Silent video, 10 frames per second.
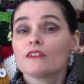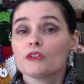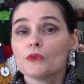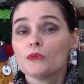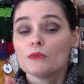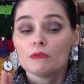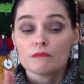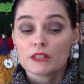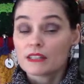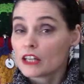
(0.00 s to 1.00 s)
to
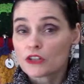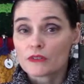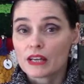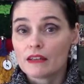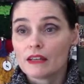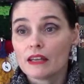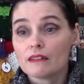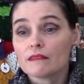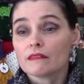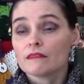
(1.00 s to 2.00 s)
stitchery,
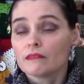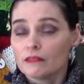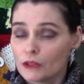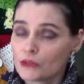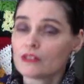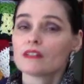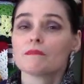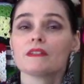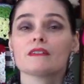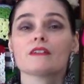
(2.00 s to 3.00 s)
it loosens
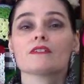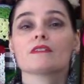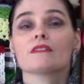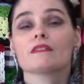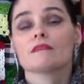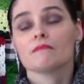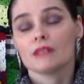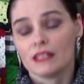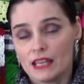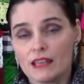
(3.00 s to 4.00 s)
up the stitches,
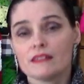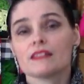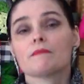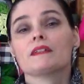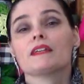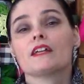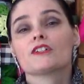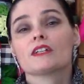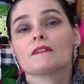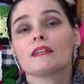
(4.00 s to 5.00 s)
it eases up the
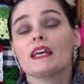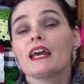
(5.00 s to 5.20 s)
tension,